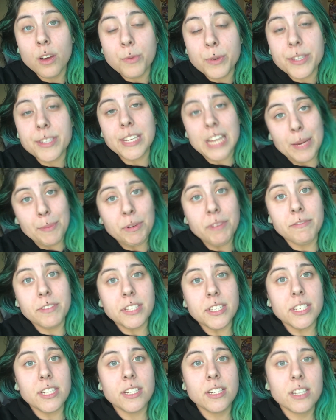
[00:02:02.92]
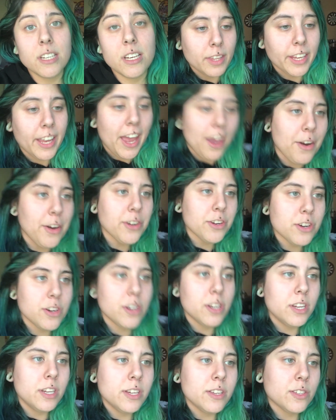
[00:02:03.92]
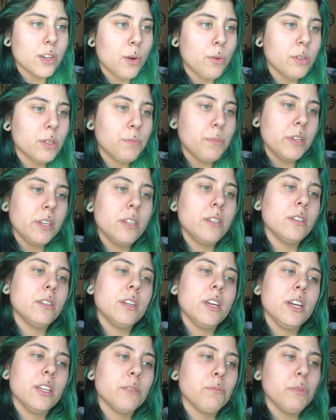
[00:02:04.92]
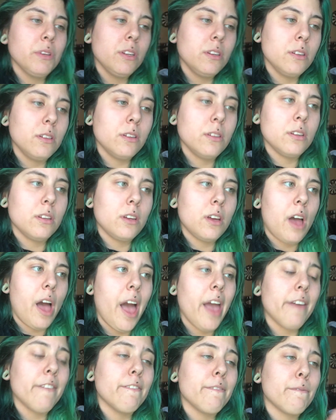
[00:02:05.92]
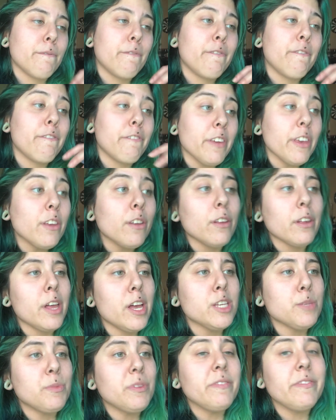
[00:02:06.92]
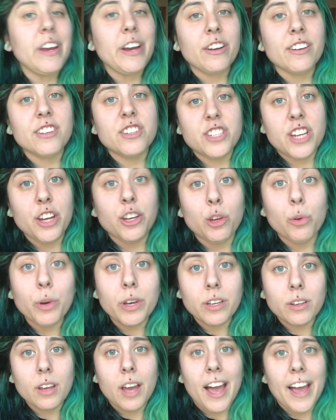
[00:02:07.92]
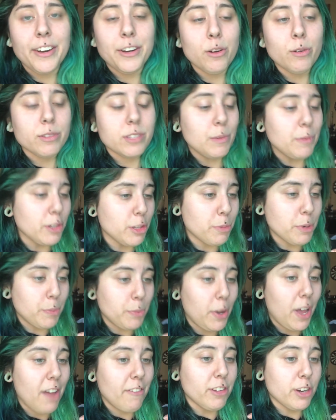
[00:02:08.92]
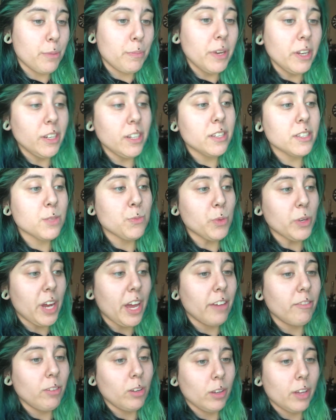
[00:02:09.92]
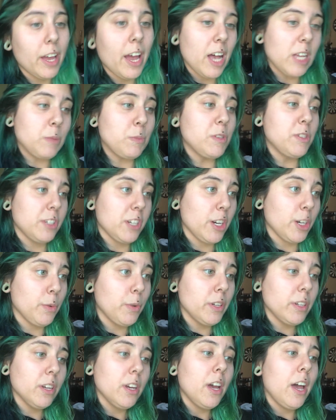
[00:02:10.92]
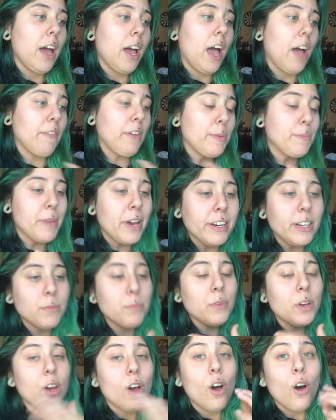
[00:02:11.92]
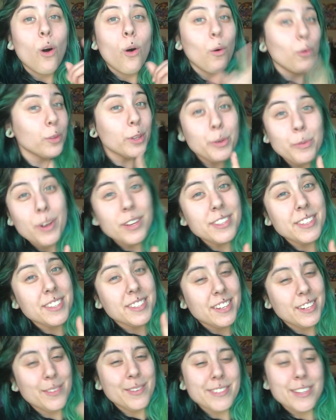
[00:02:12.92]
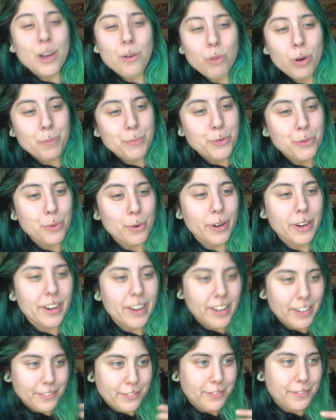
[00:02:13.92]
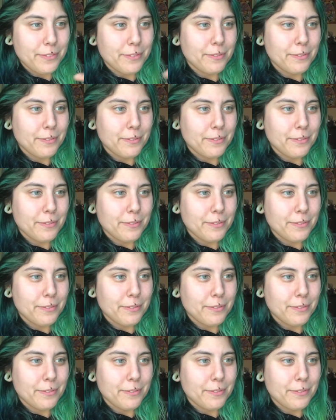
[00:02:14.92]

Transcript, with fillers: was Damon Fizzy. The character he has always been has been I feel has been very genuine. I know some other people have their opinions, but I feel it has been genuine. Have I met him? Only once, and it was at Warped Tour, and